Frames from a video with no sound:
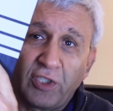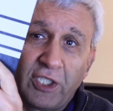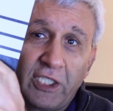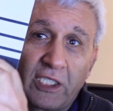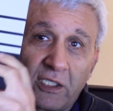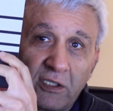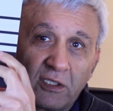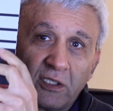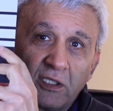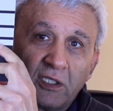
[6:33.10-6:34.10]
see here.
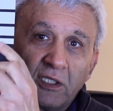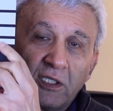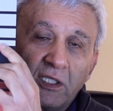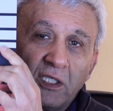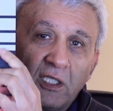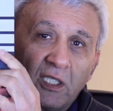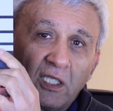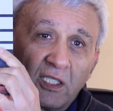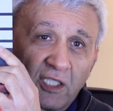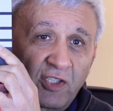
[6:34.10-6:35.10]

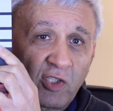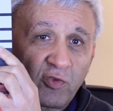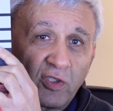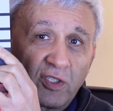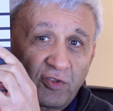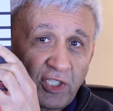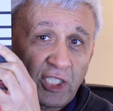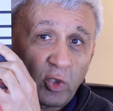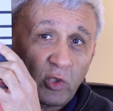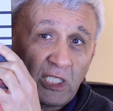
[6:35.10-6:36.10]
This is
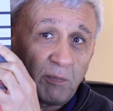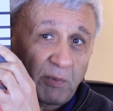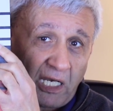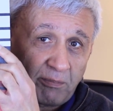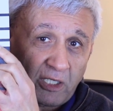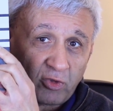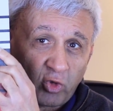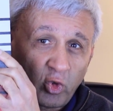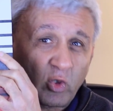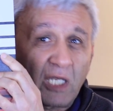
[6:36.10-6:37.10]
CQE primer.
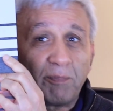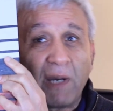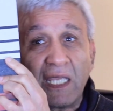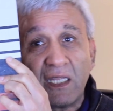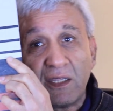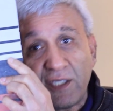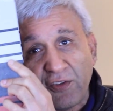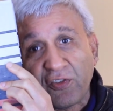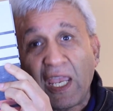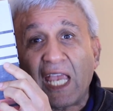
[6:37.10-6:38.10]
So you can buy
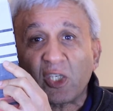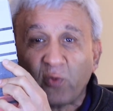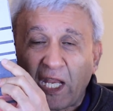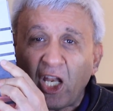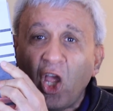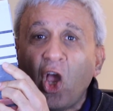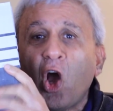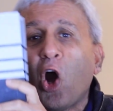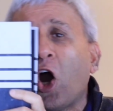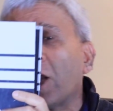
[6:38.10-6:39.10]
this as well
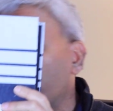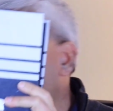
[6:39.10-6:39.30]
or